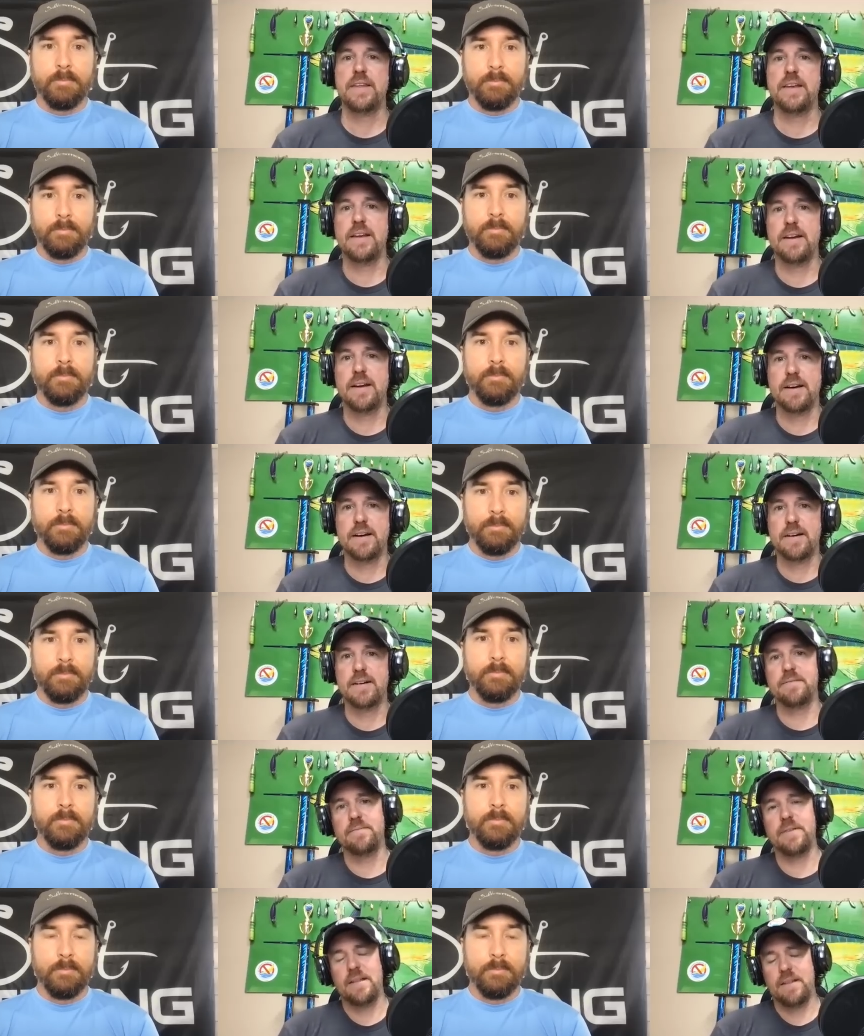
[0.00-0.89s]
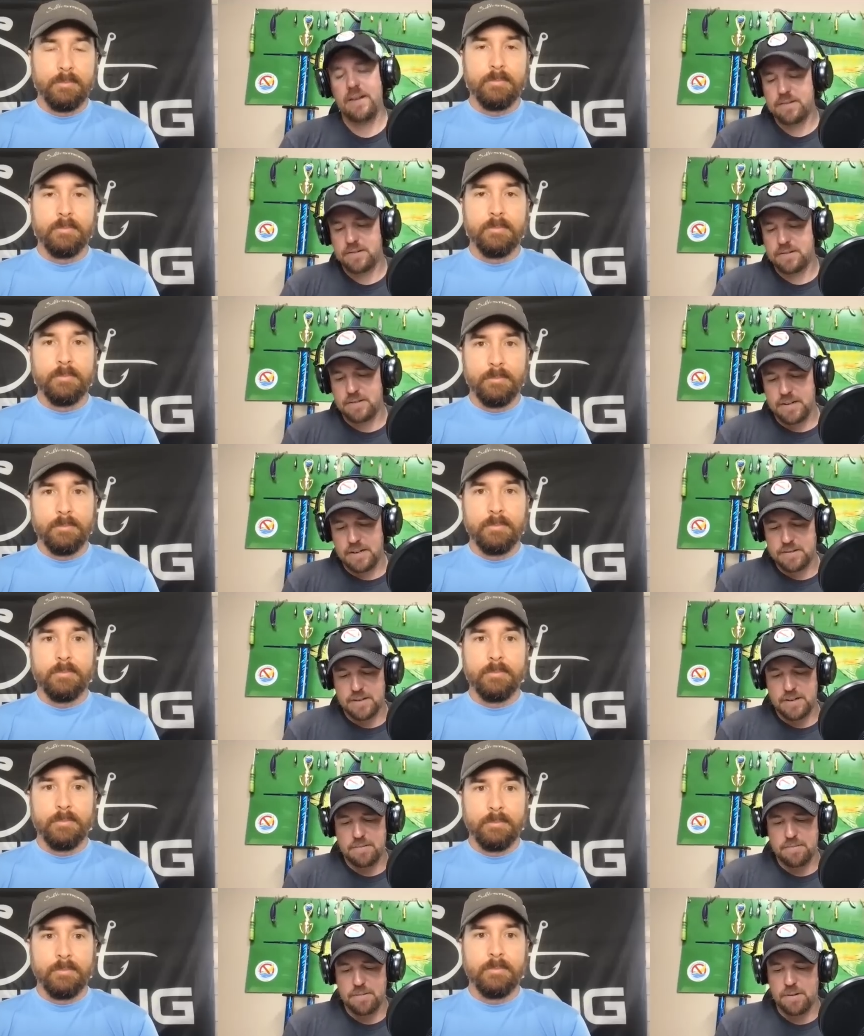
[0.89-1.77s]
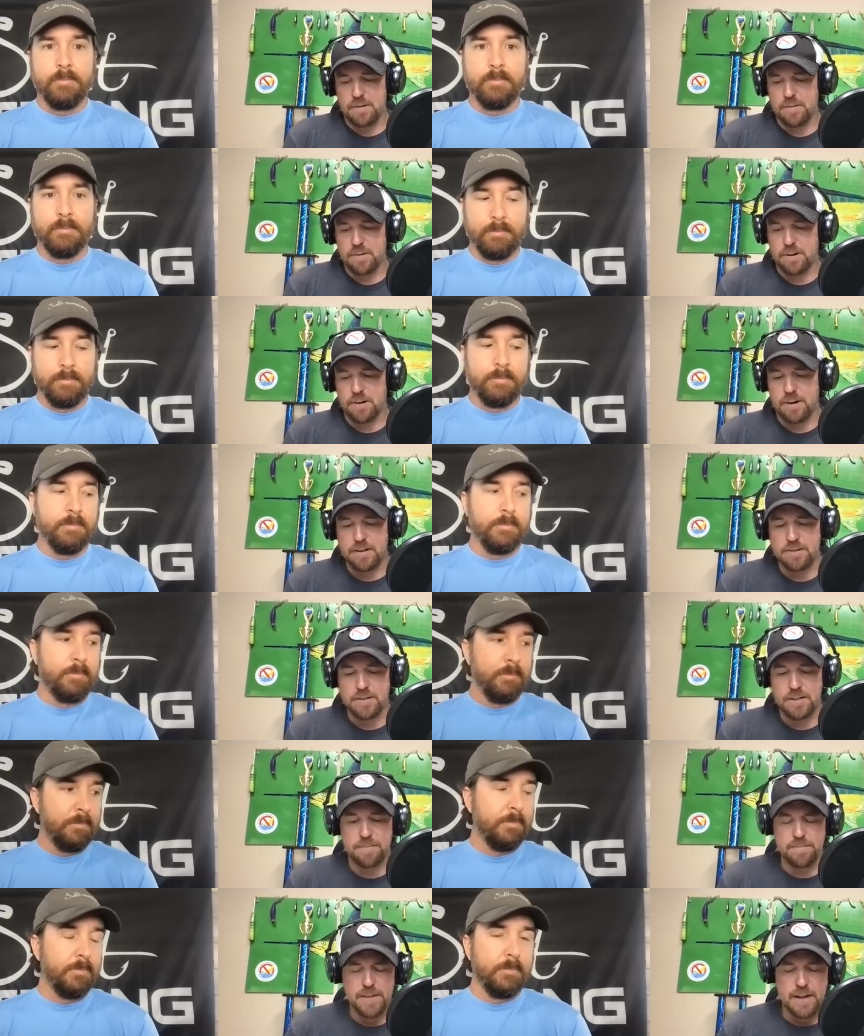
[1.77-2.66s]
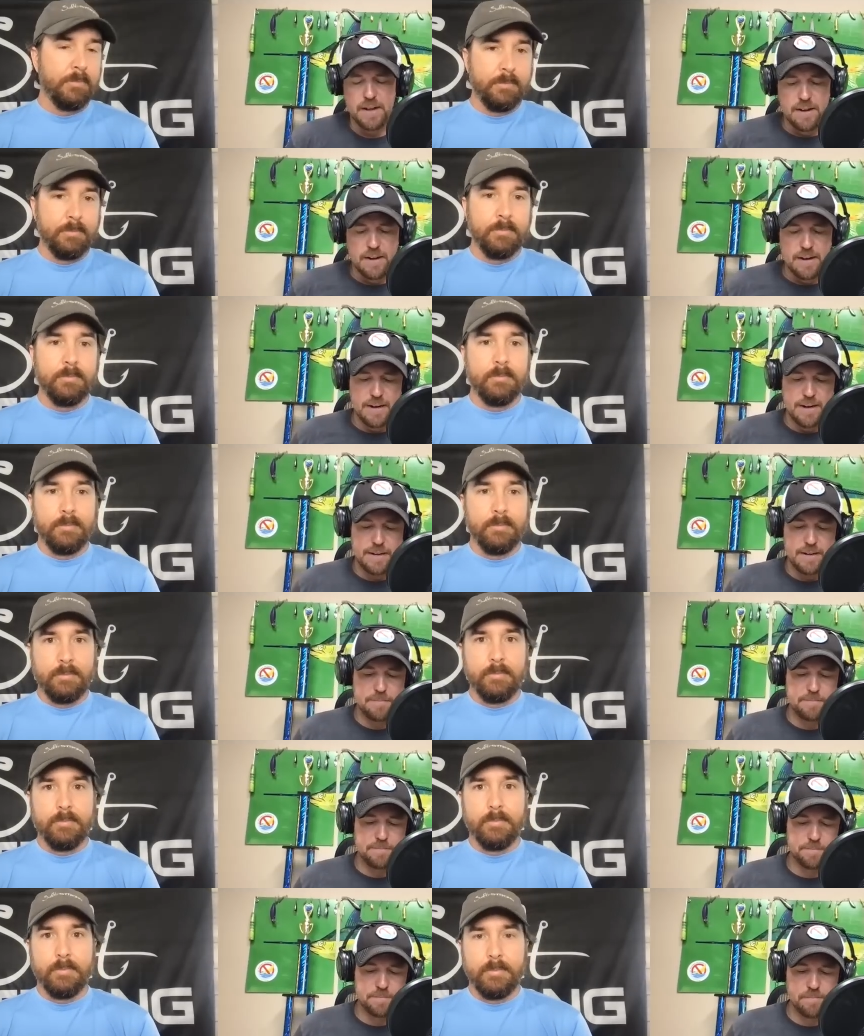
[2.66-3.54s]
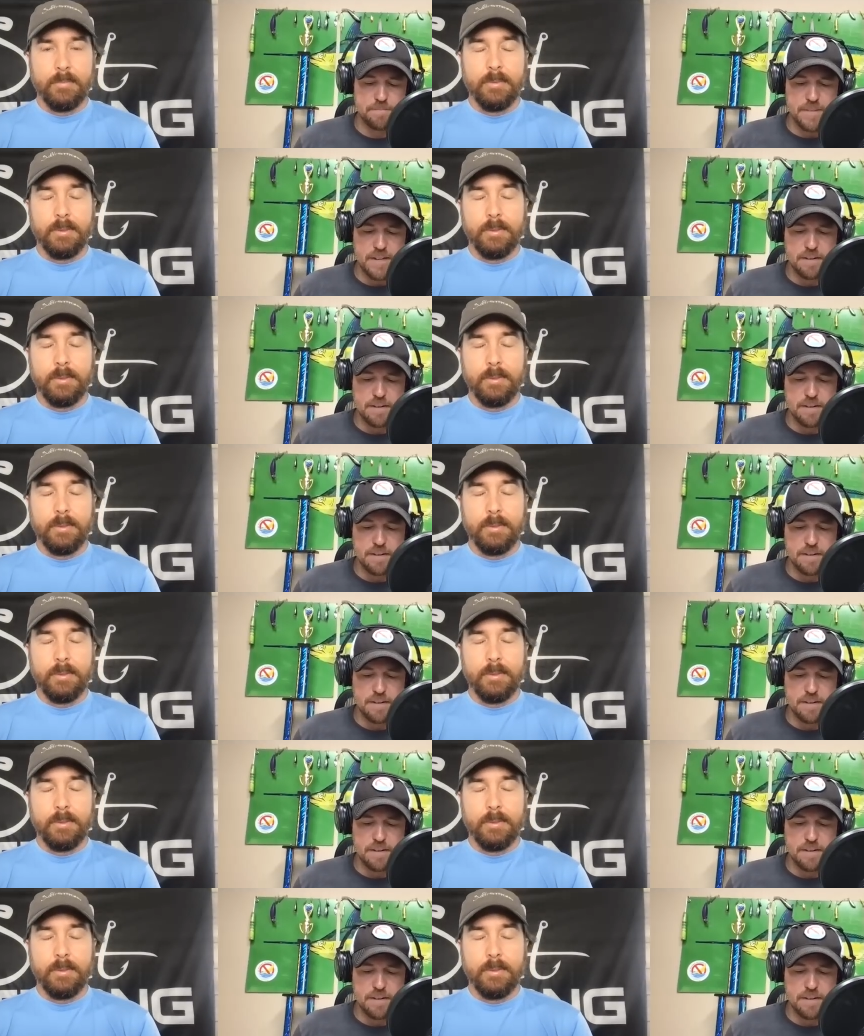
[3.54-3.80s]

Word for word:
Speaker 1: And uh, yeah, that's that's a uh, really really crazy. Um,